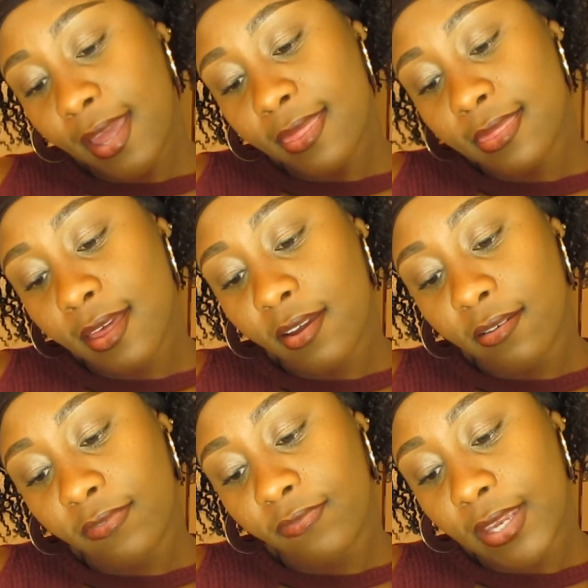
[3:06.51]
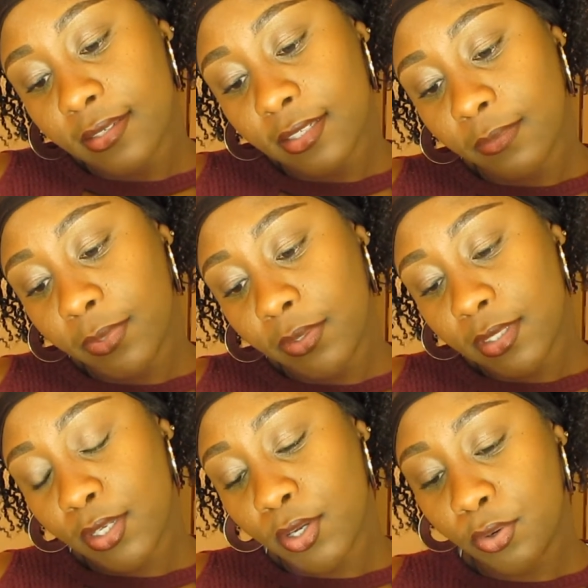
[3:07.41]
the Fenty
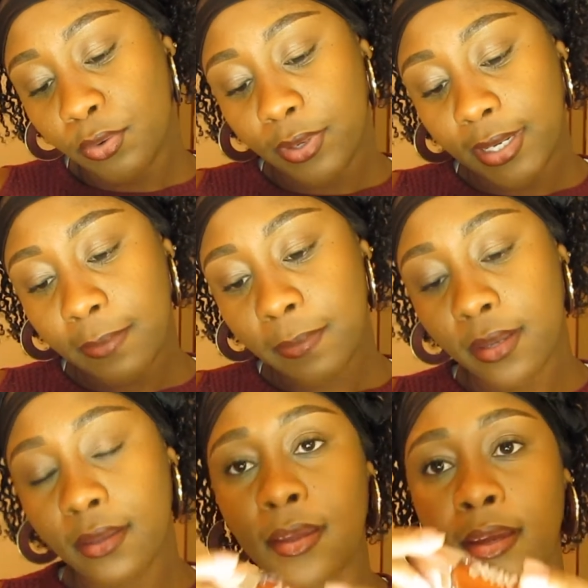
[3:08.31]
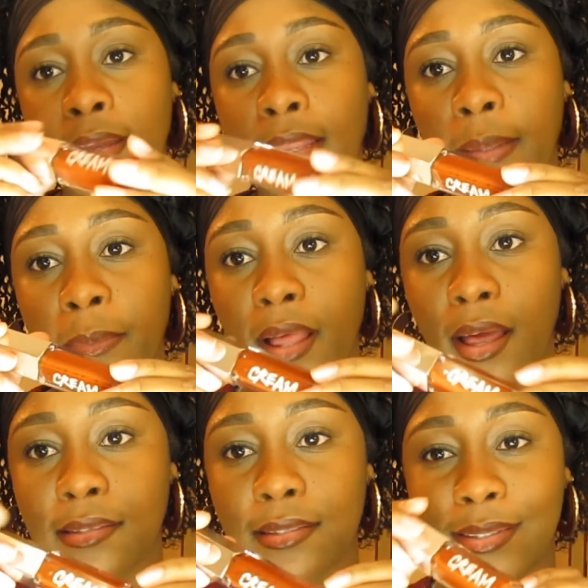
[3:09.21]
Beauty Cream lip
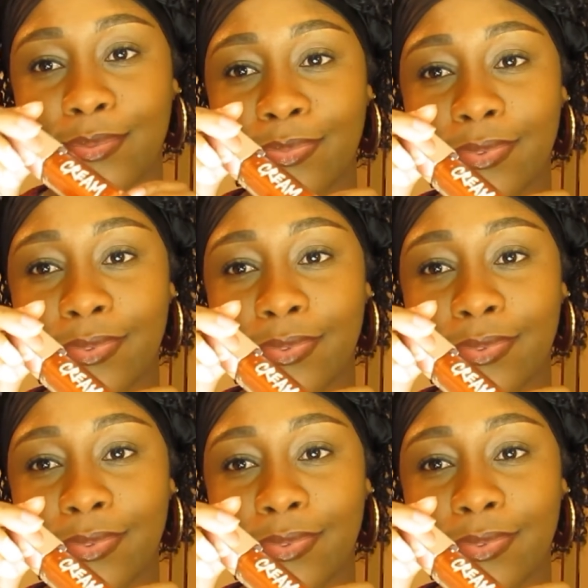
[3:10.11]
gloss.